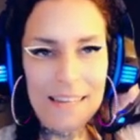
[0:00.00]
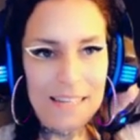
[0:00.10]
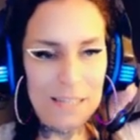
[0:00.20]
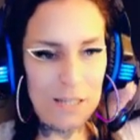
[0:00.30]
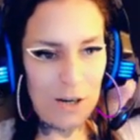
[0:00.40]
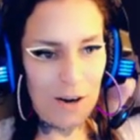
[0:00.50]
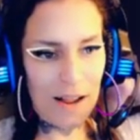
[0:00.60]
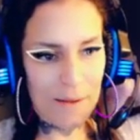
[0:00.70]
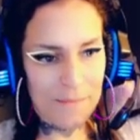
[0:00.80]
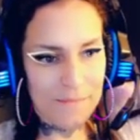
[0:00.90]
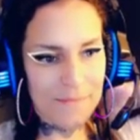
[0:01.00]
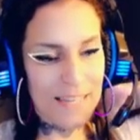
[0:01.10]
Instagram